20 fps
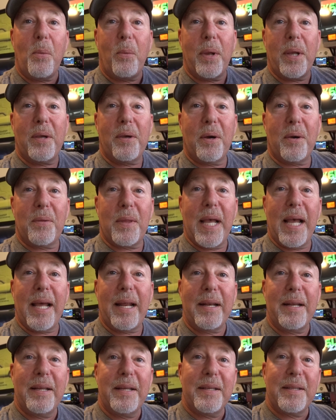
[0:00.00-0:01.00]
We call
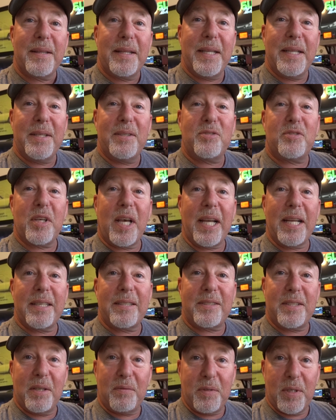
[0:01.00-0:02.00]
that the
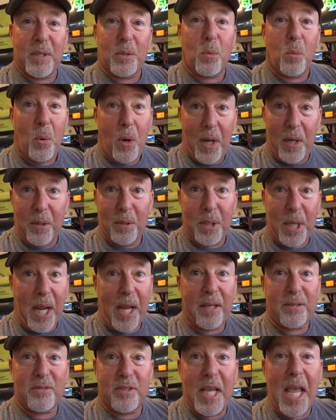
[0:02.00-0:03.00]
scientific wild
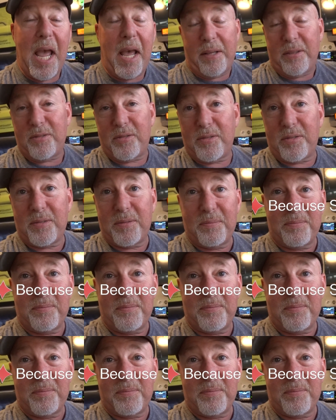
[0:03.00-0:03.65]
ass guess.